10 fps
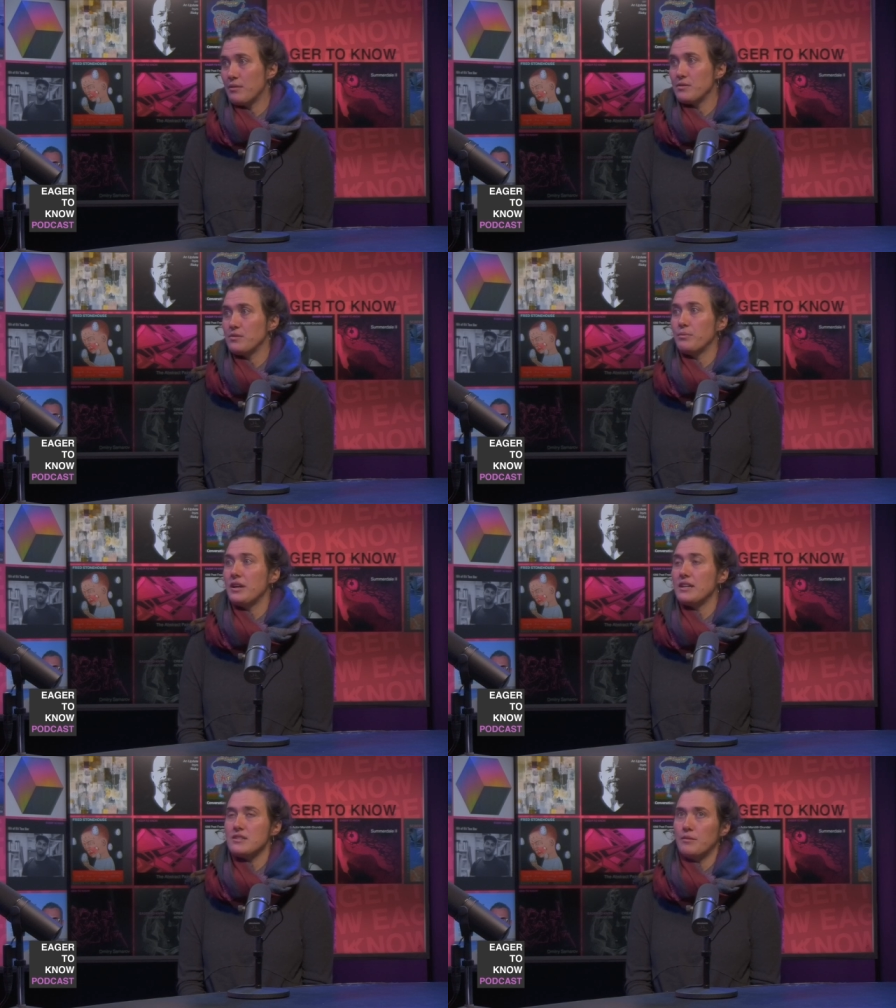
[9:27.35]
It was a mm.
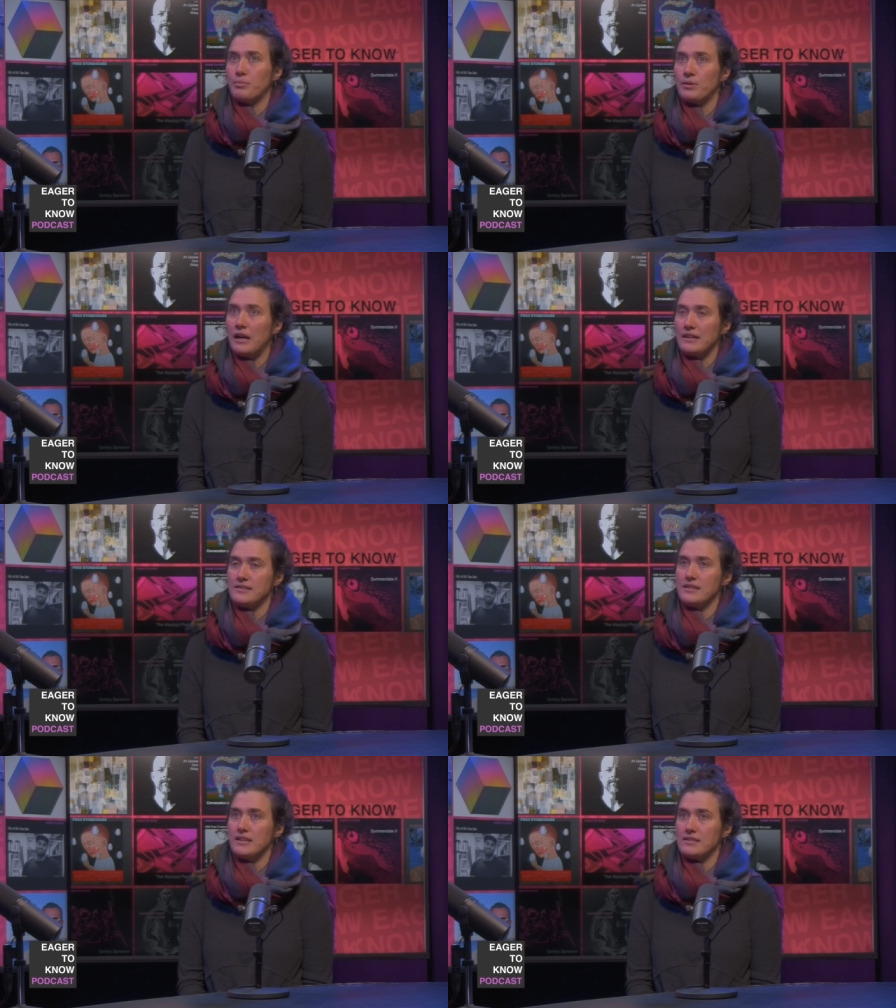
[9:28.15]
way to
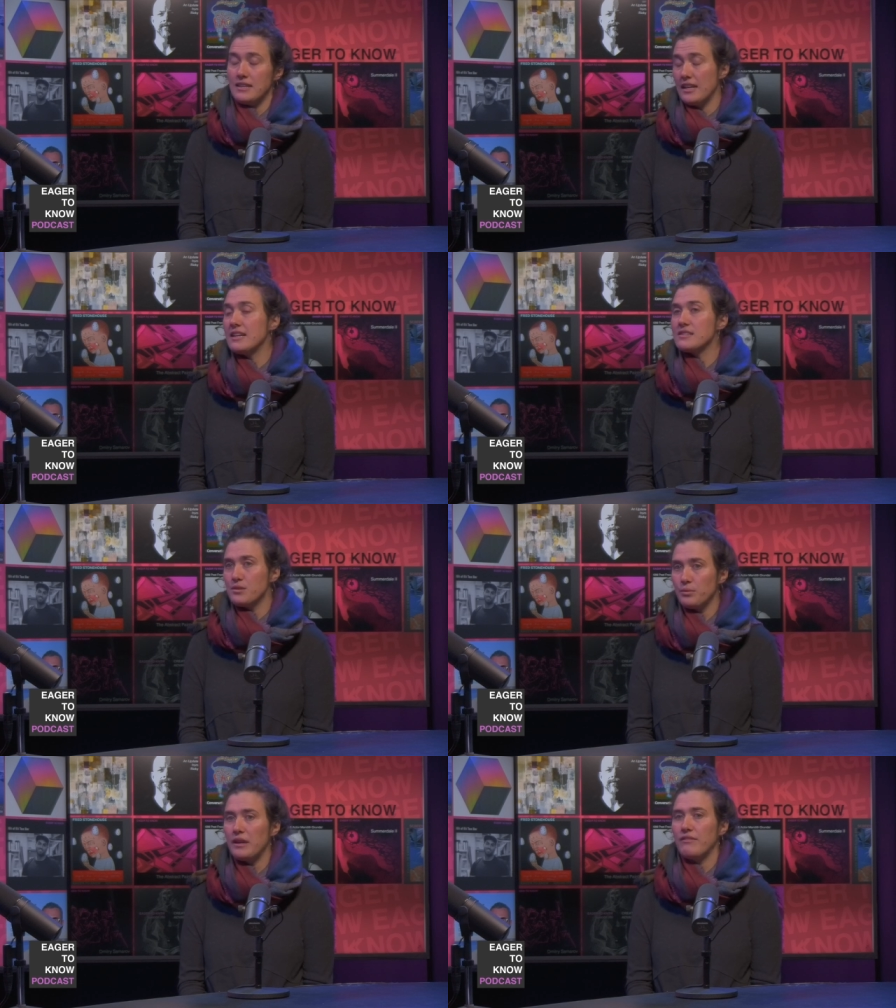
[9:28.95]
process and is
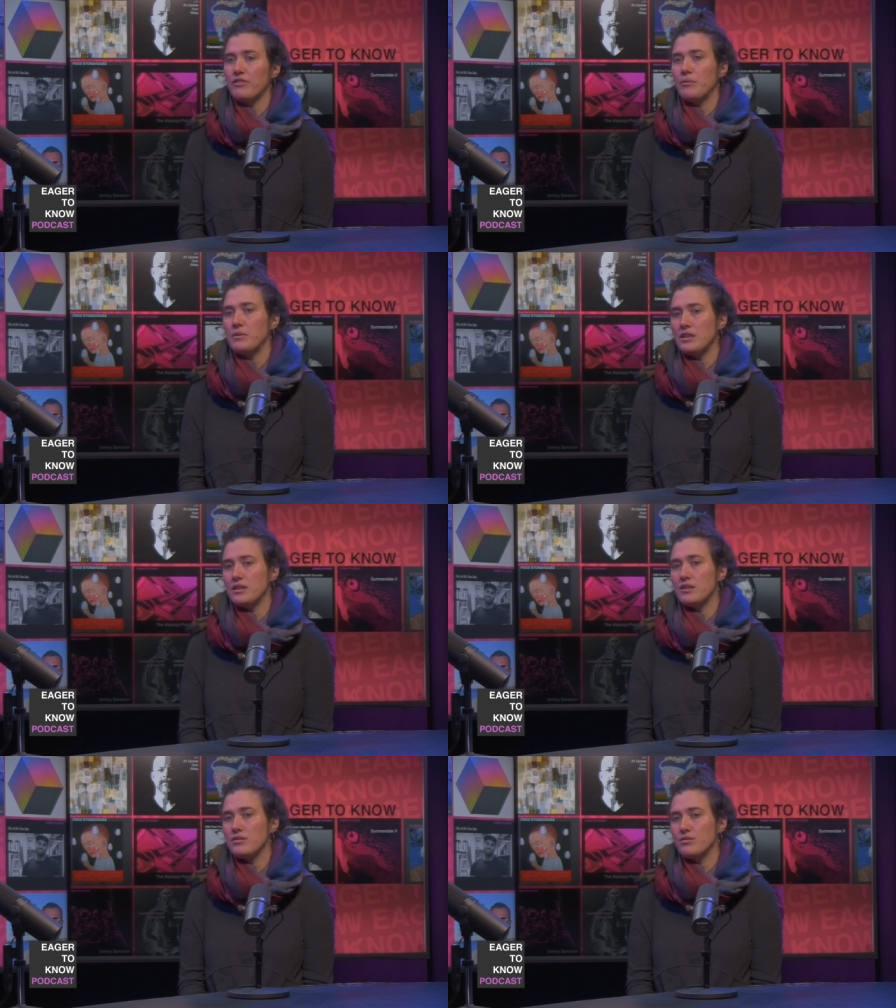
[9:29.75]
a way for
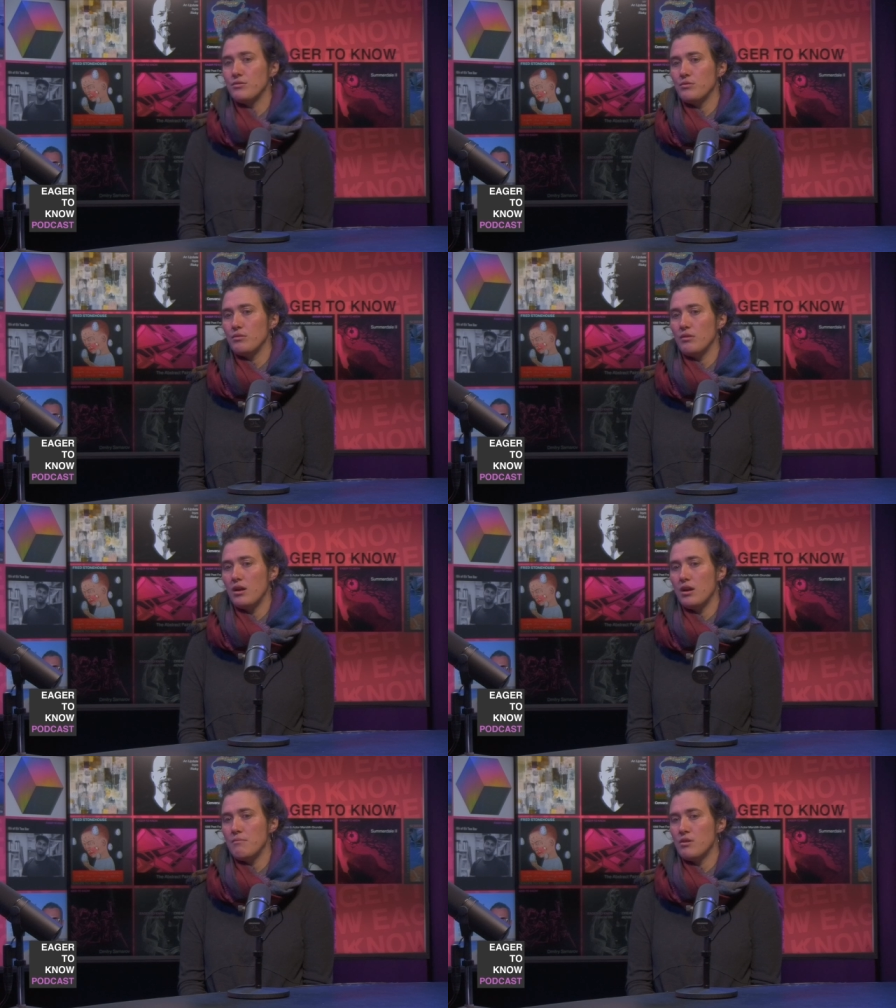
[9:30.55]
me to
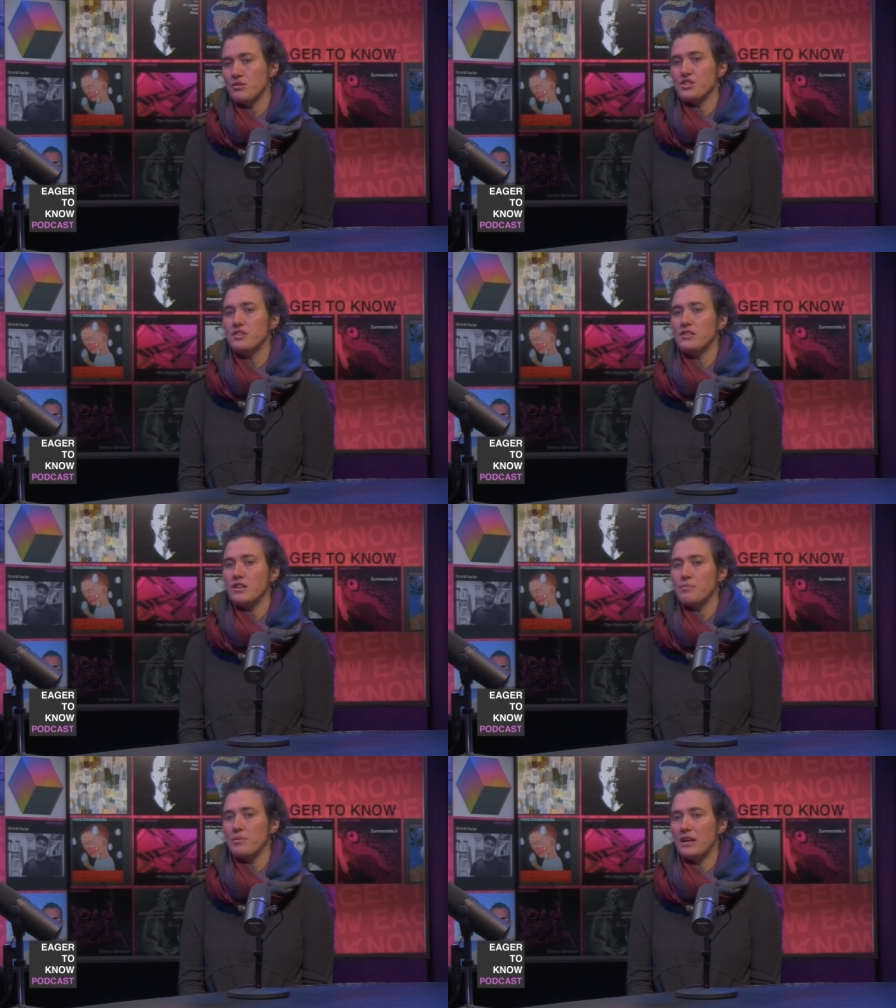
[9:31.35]

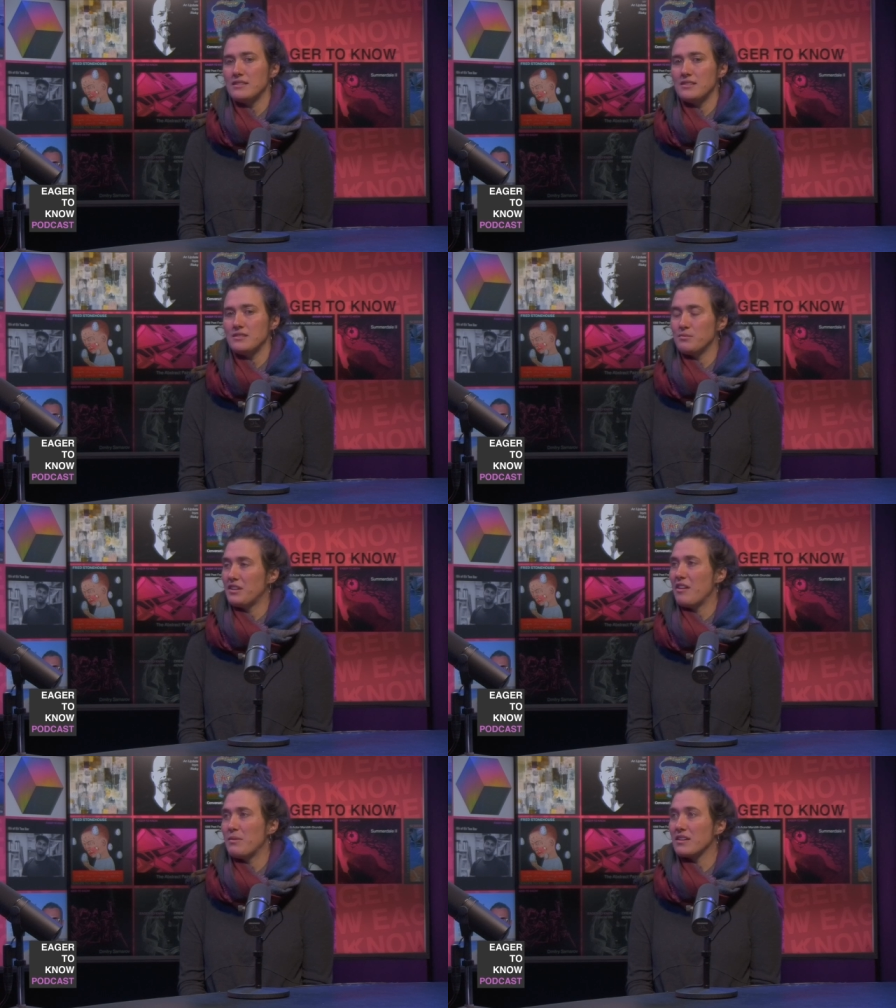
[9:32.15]
emotionally process
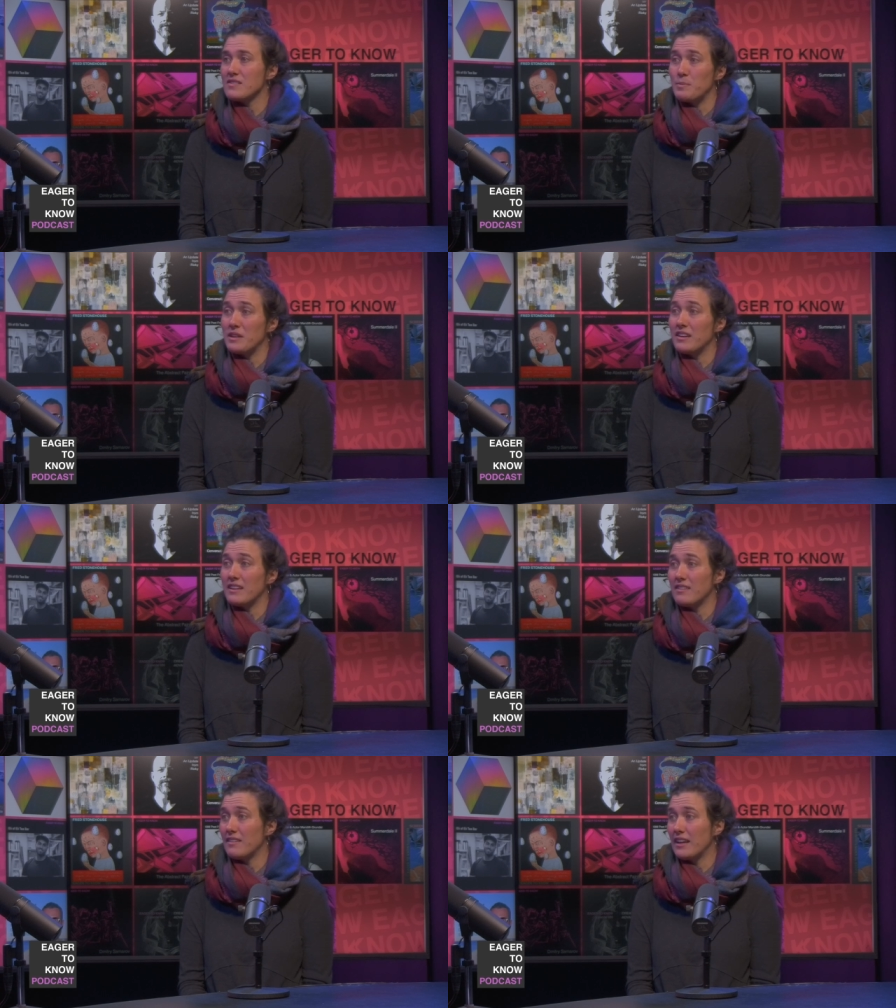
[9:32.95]
what I'm
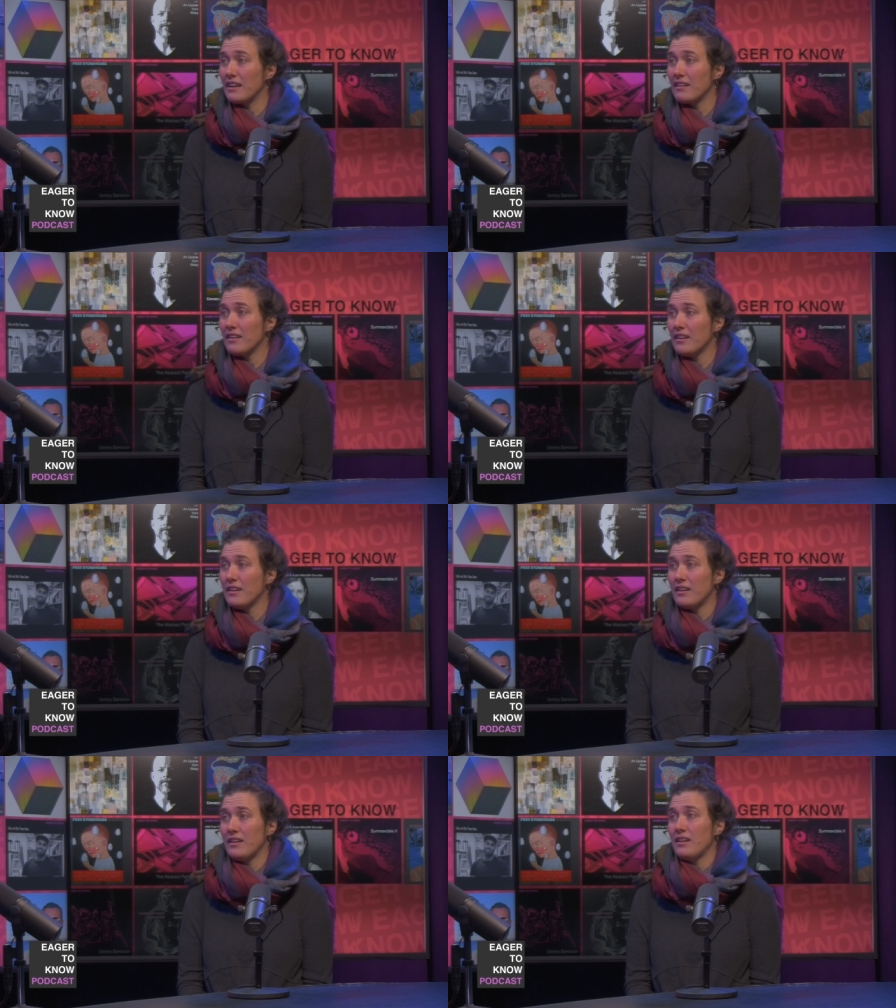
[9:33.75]
experiencing.
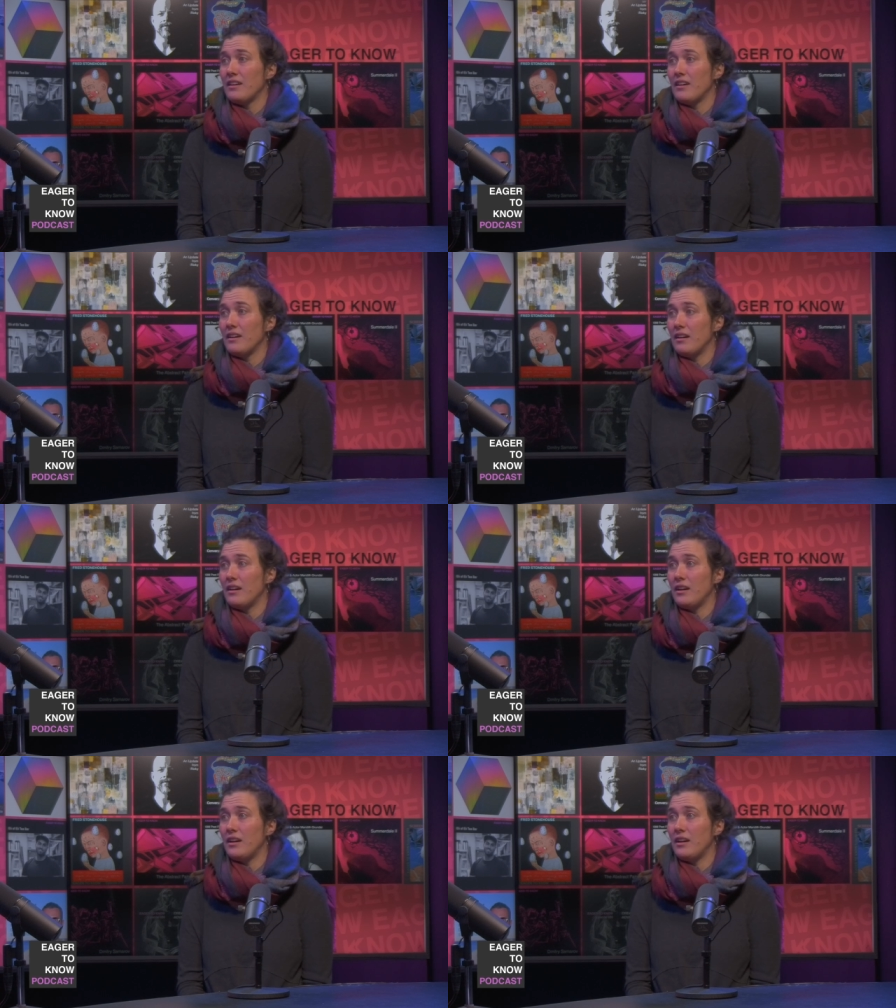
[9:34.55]
Okay.